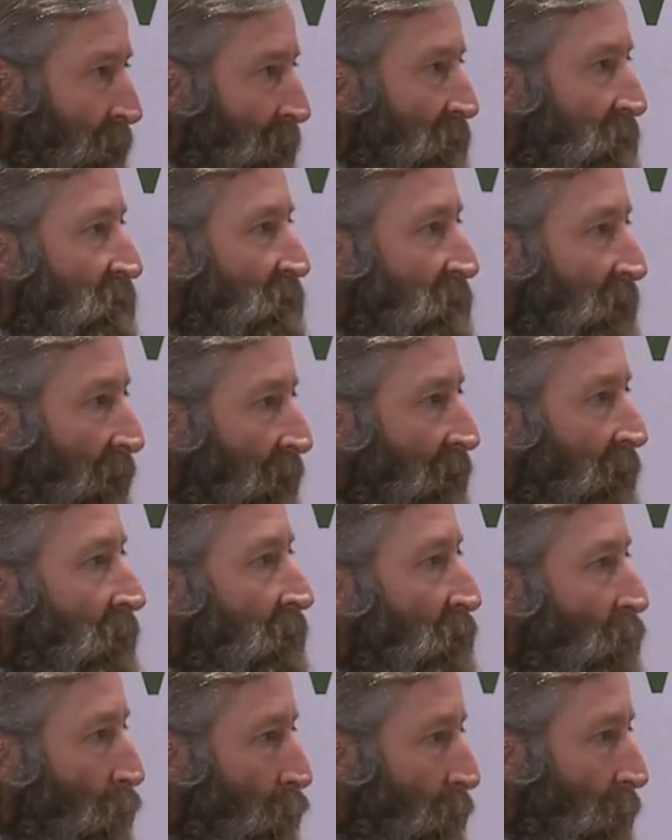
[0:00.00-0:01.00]
selling
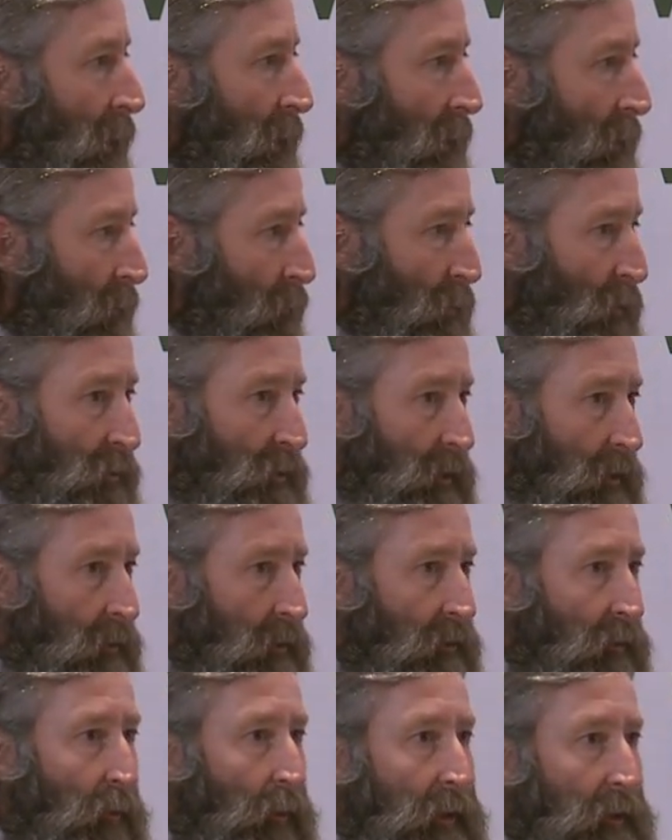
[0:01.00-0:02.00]
your animals
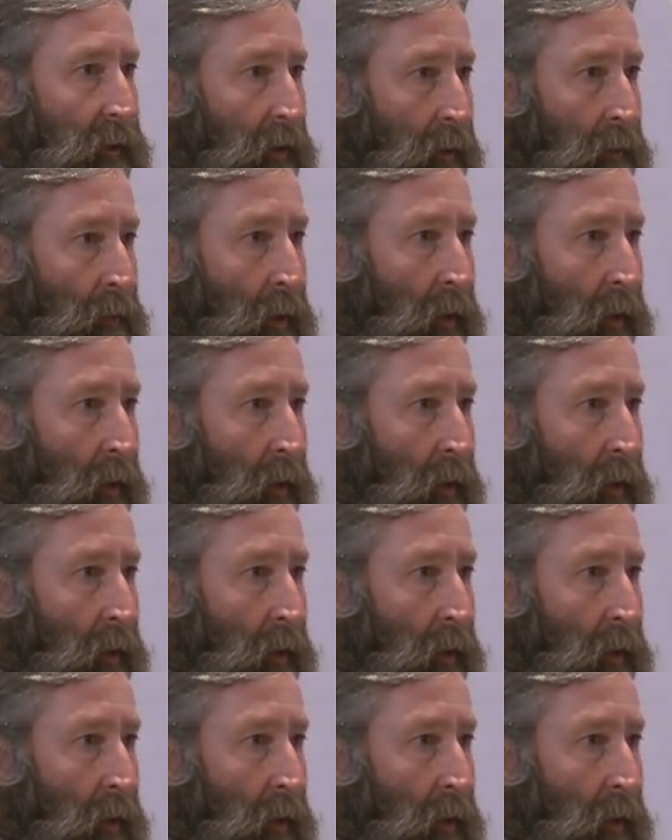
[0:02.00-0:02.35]
into the retail